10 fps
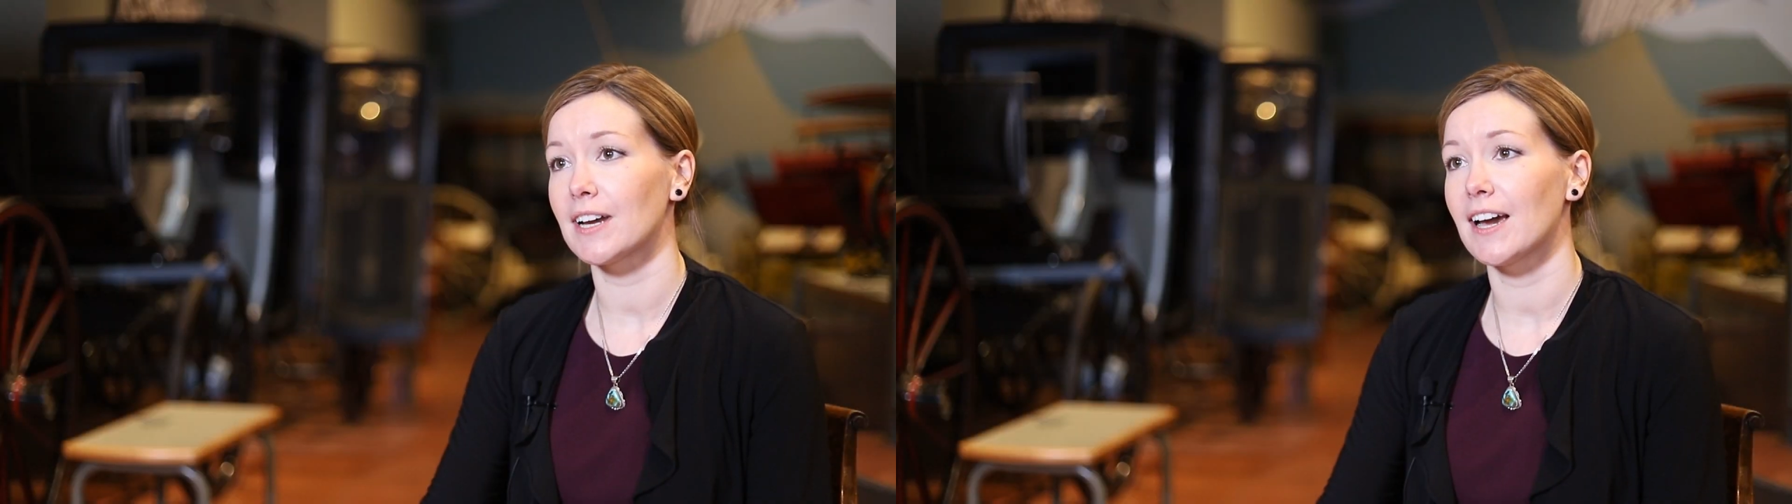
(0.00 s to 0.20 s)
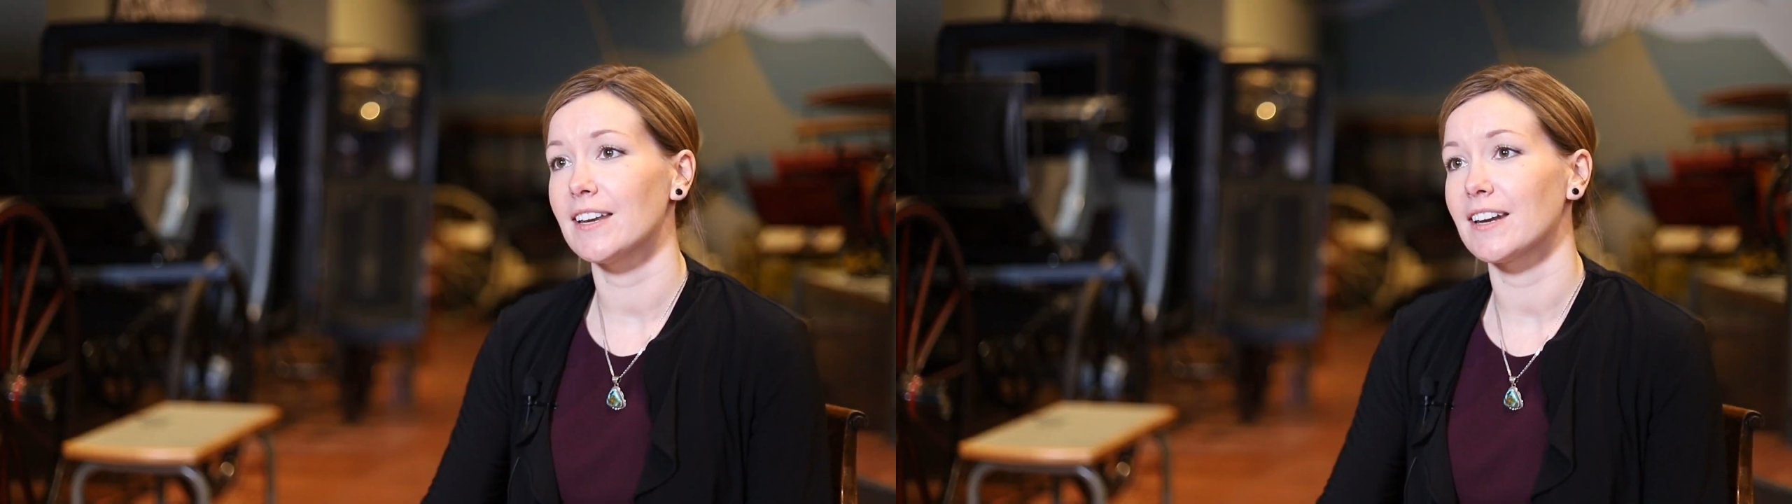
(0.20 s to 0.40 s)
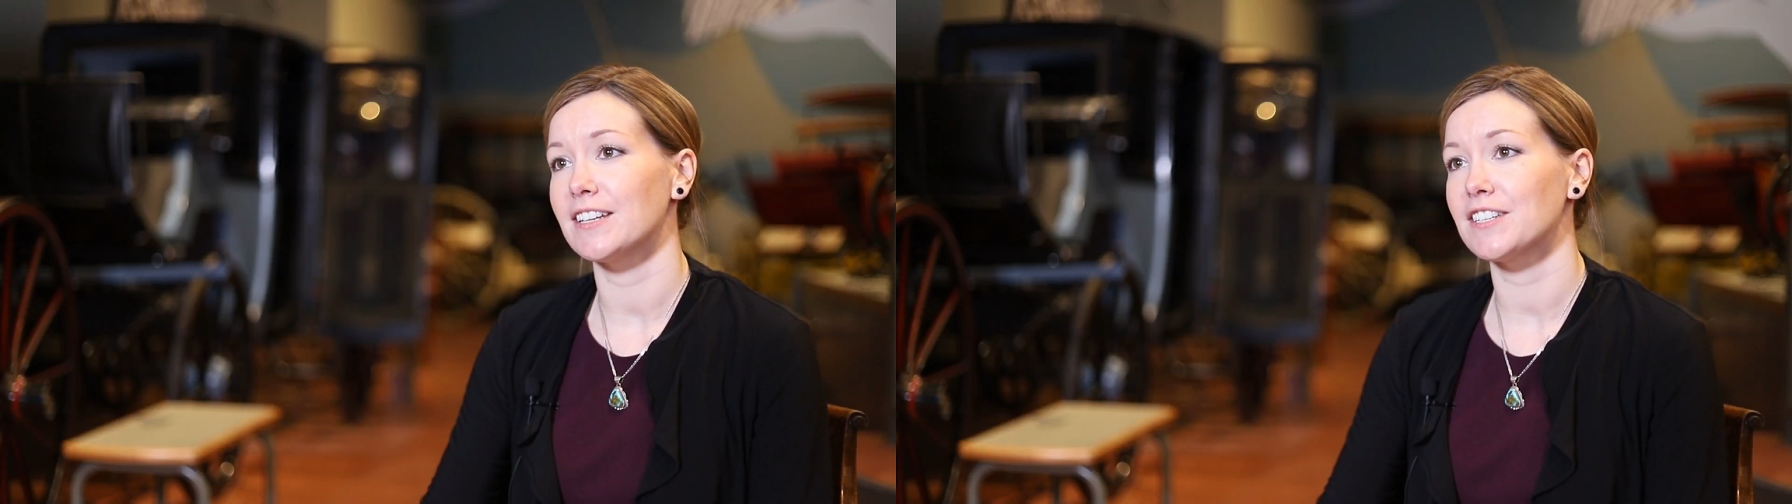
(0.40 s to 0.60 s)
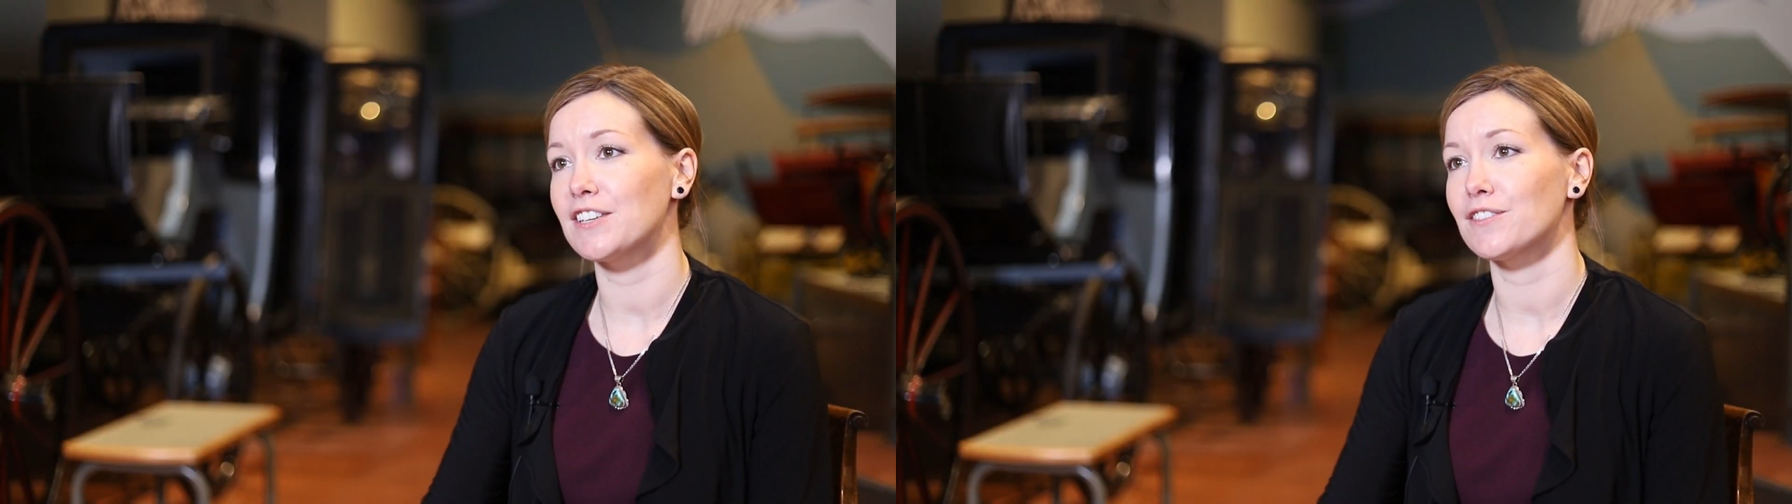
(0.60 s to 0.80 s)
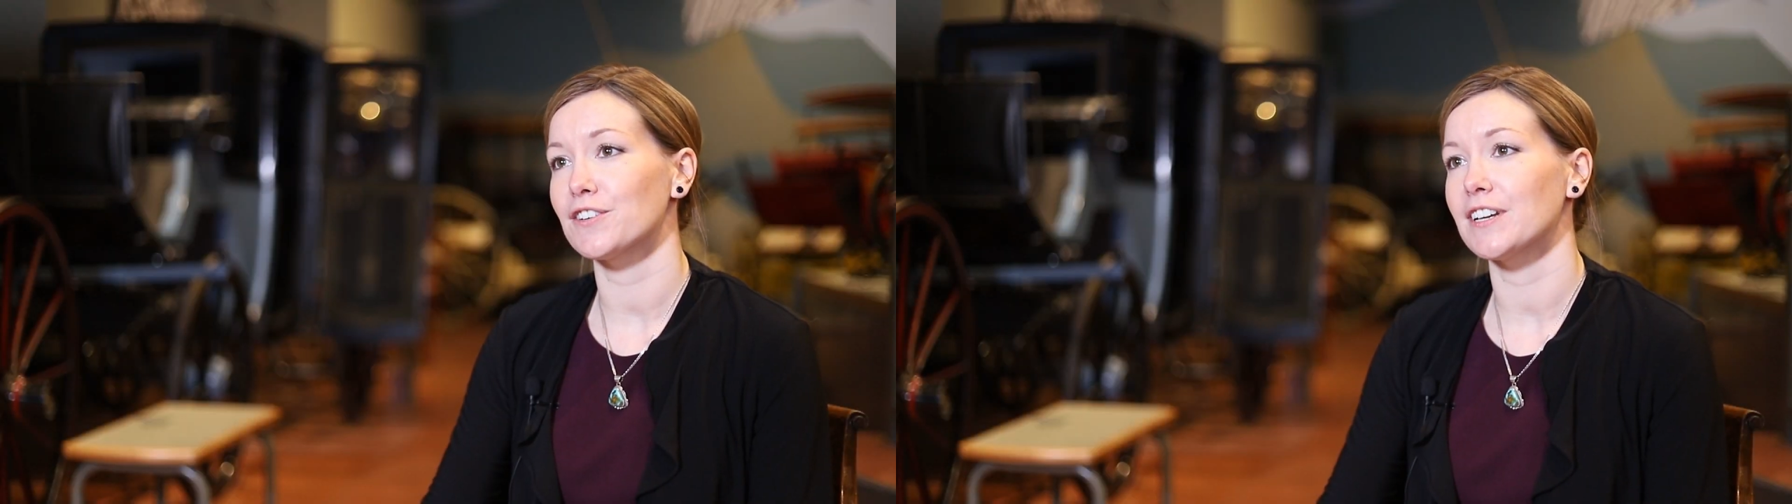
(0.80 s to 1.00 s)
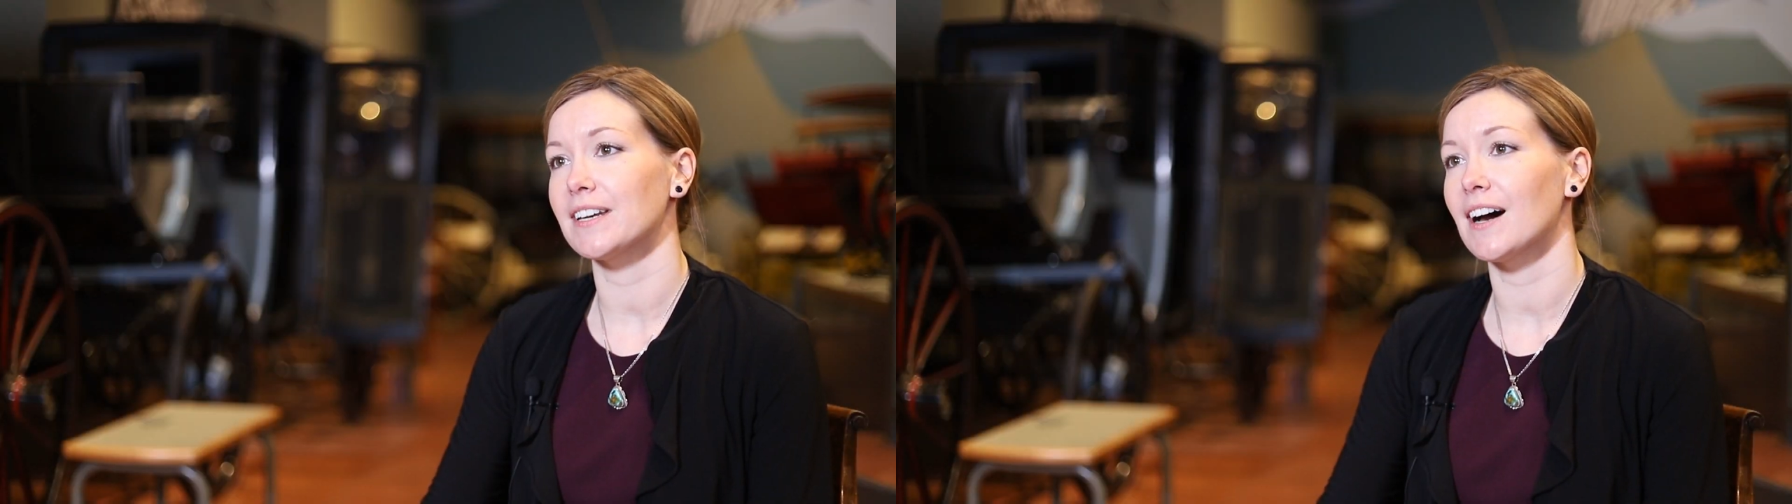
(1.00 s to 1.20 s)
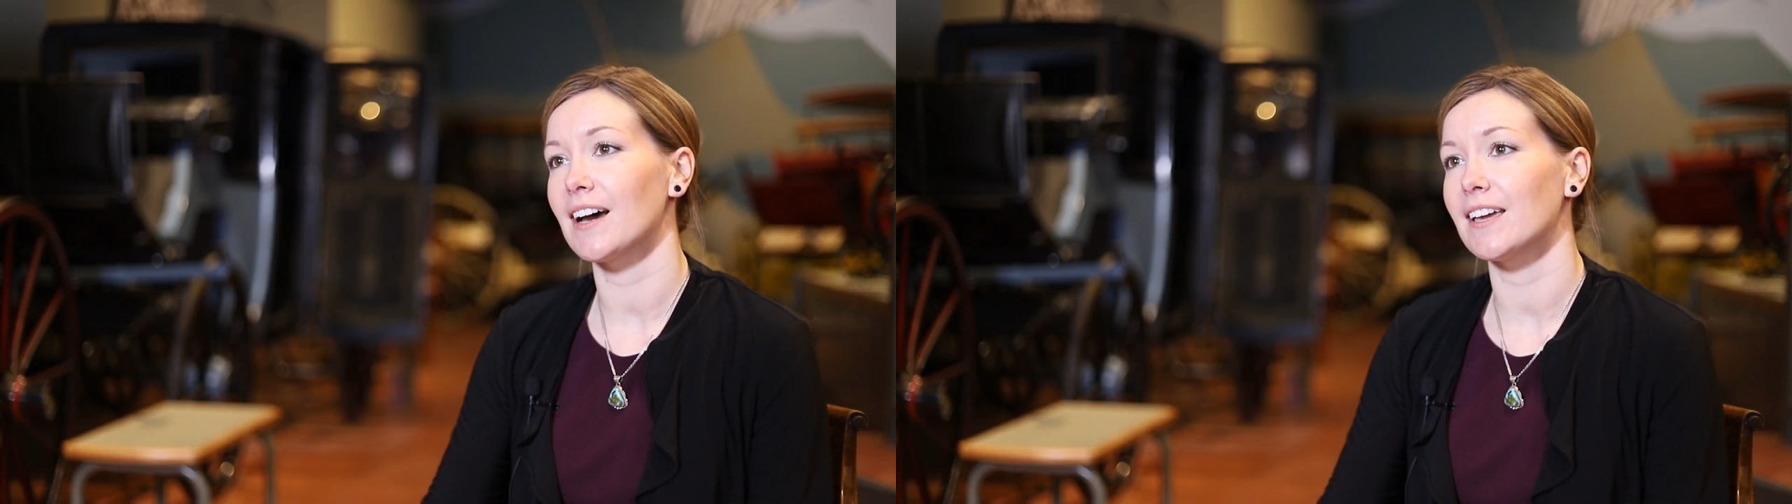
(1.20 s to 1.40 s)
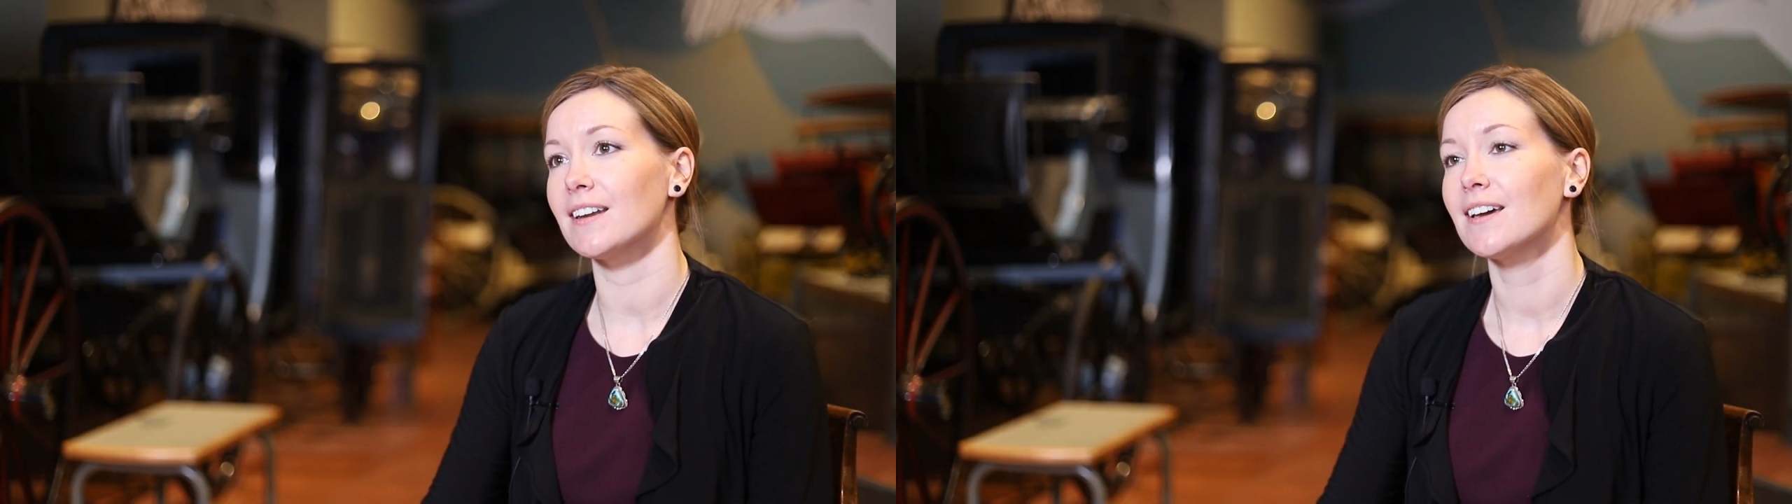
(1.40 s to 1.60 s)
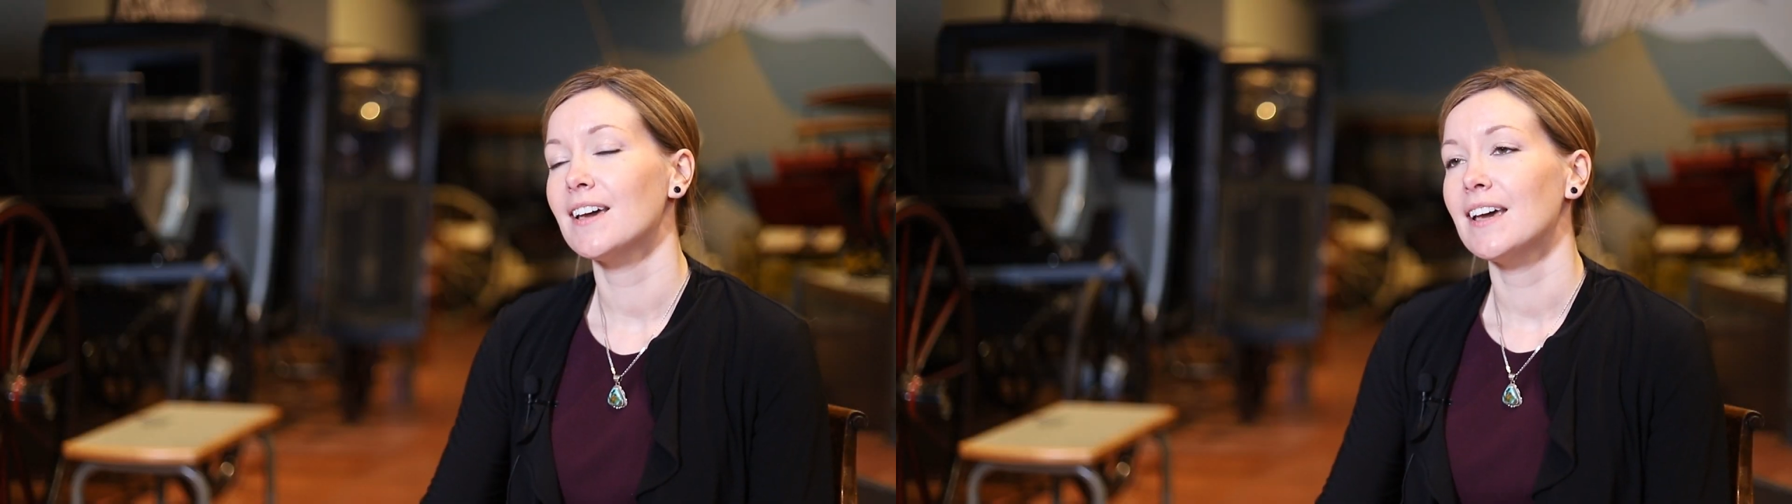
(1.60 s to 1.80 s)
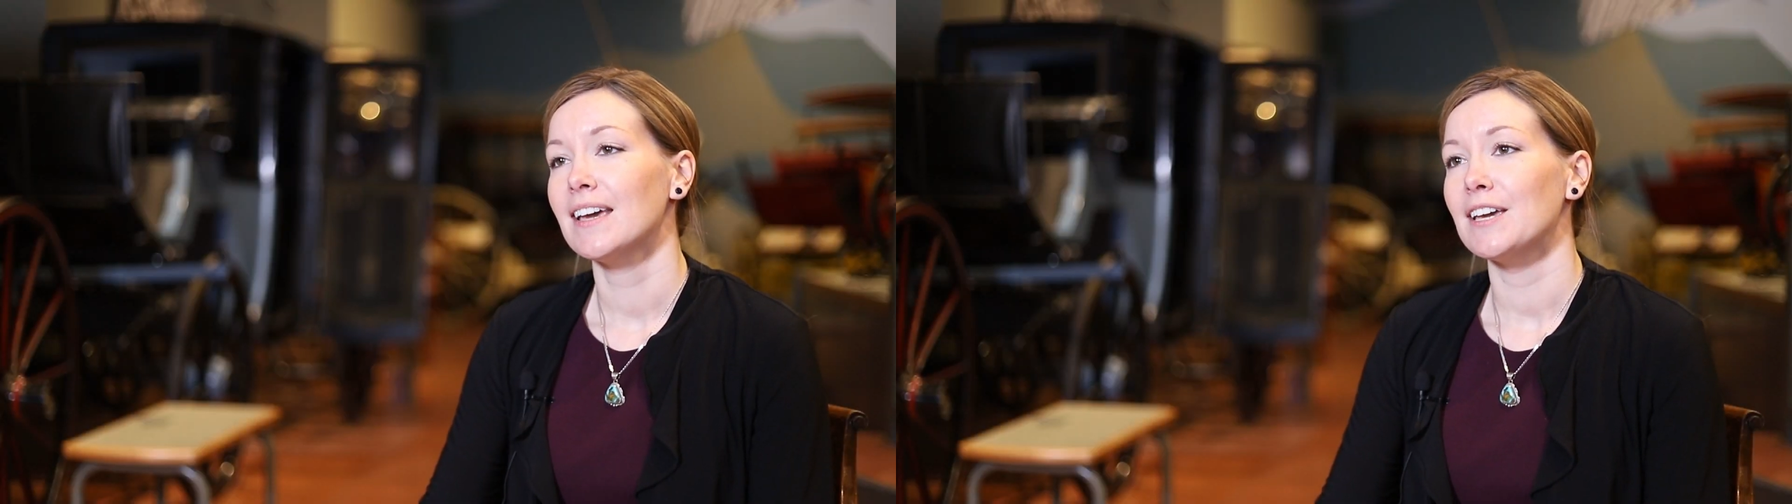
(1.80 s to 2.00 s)
died in
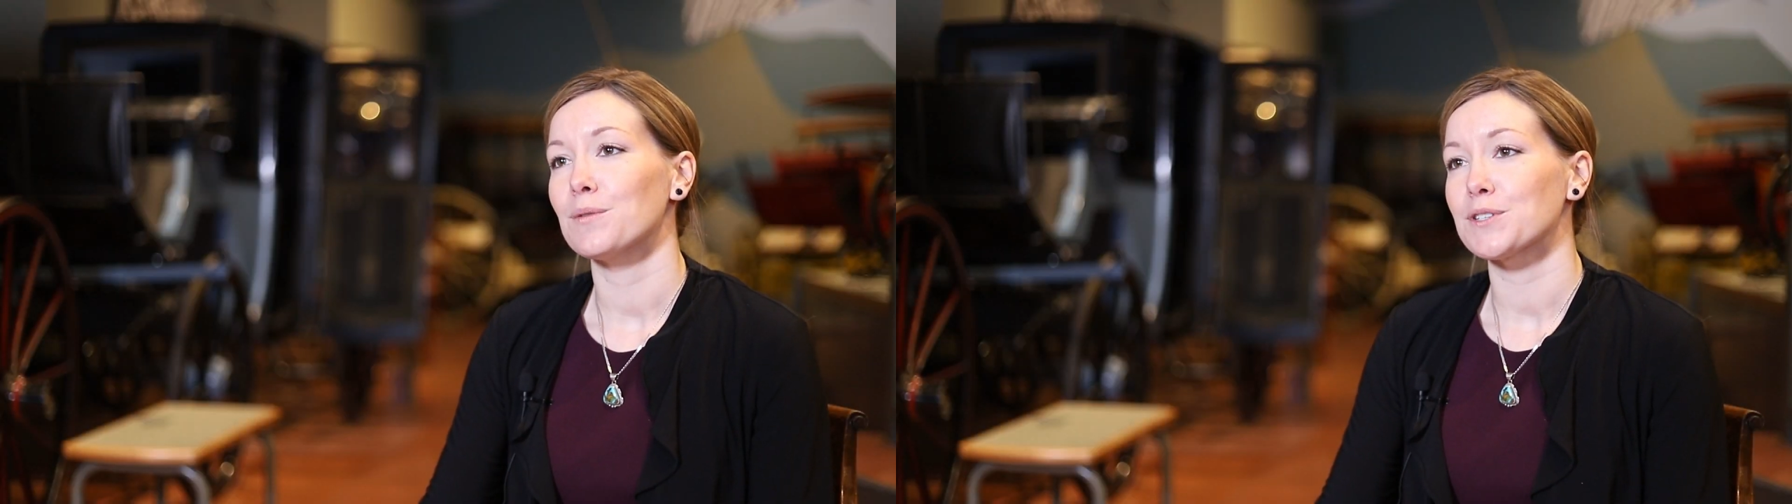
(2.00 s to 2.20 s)
1939, it